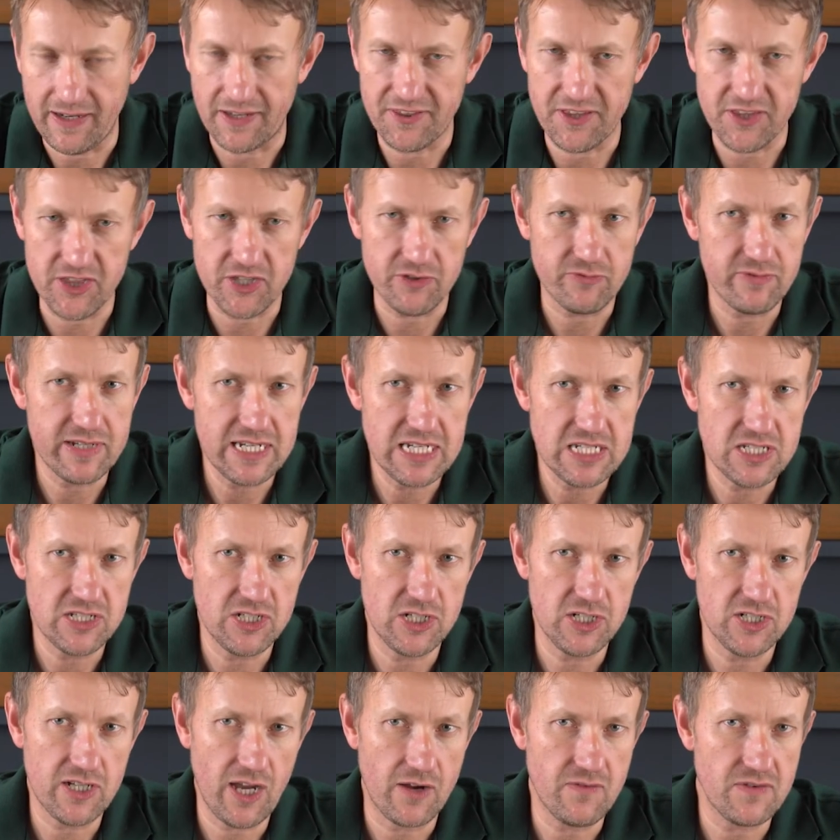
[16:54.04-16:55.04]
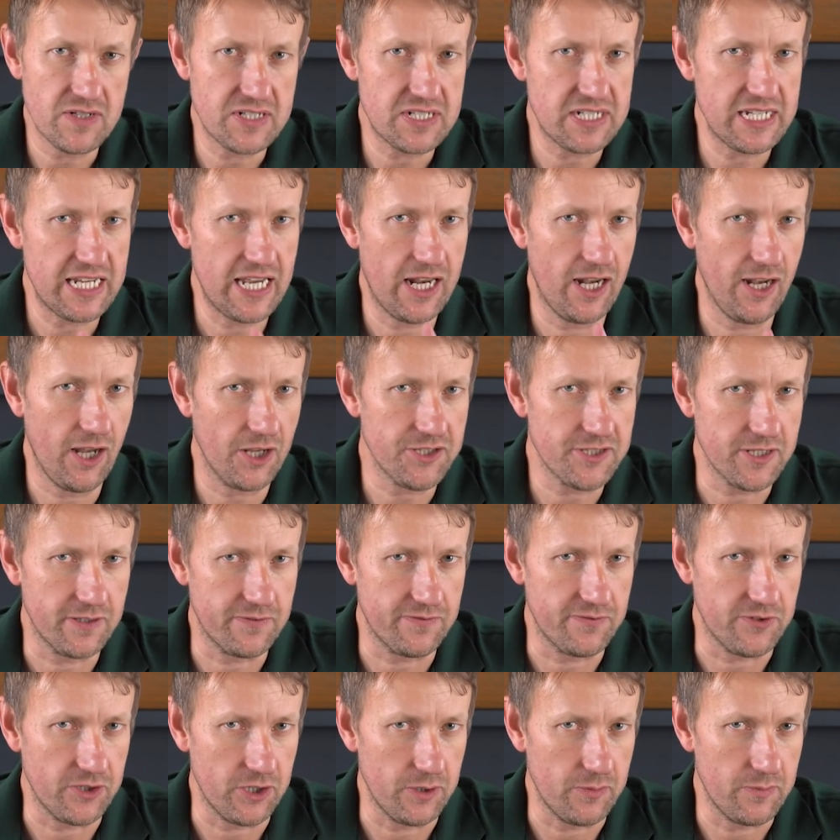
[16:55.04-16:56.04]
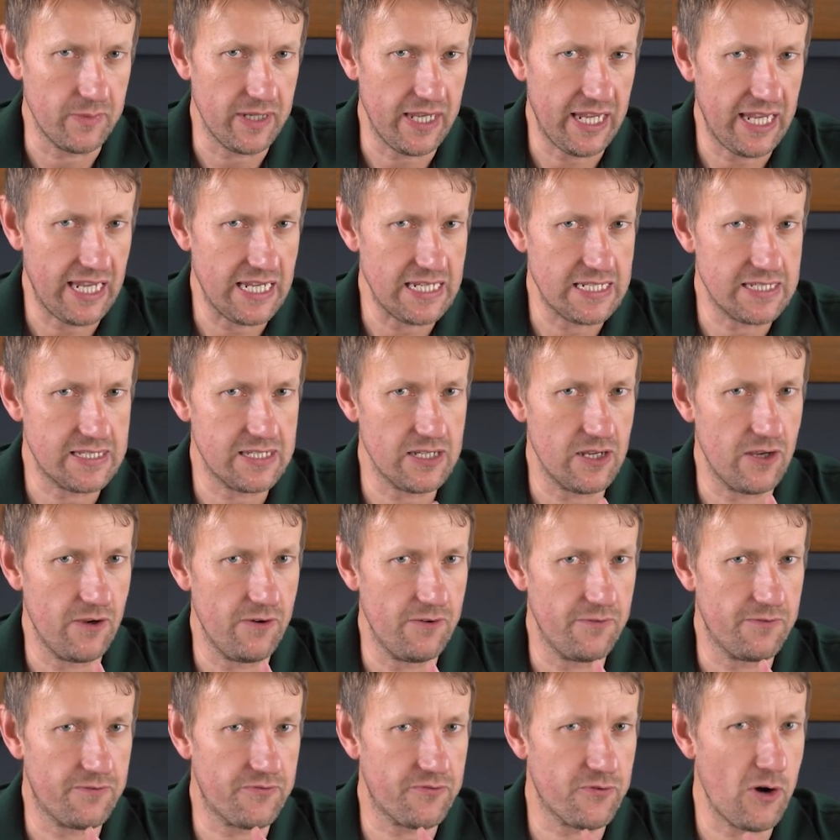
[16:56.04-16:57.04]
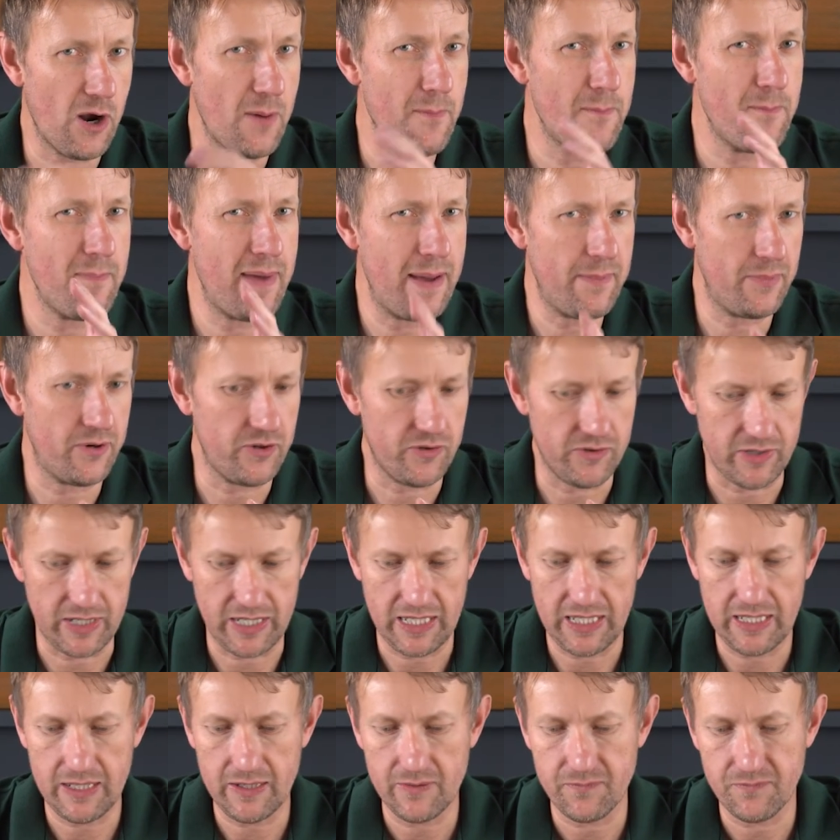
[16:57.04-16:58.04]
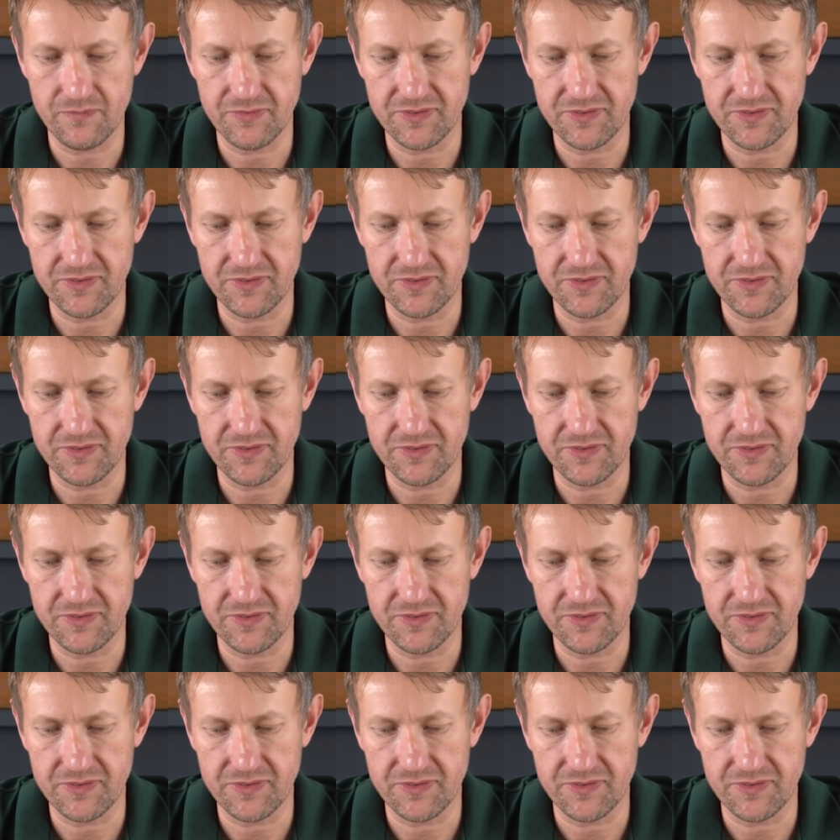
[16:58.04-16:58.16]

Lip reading: I think the reason you don't see a lot of them is, from memory,